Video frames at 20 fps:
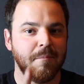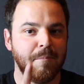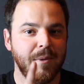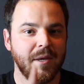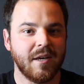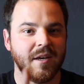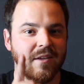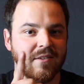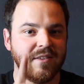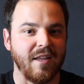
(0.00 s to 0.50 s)

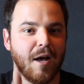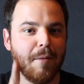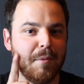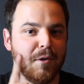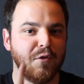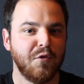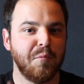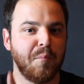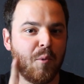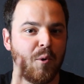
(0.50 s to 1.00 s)
because that'd
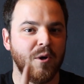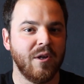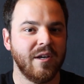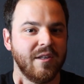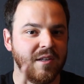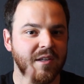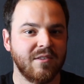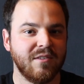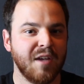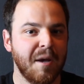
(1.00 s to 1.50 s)
be
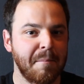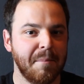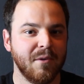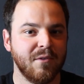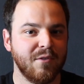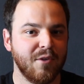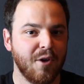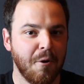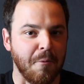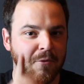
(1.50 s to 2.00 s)
spoiling this
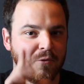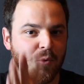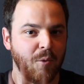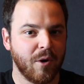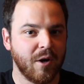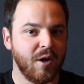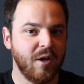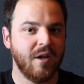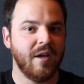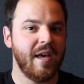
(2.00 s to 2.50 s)
episode. So
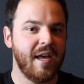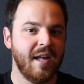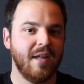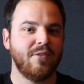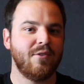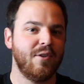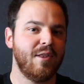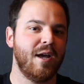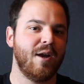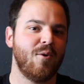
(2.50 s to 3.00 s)
we're going to
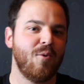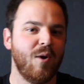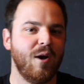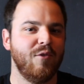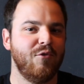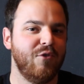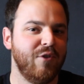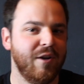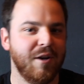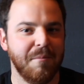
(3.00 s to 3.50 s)
answer that
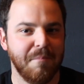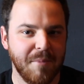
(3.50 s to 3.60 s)
question in a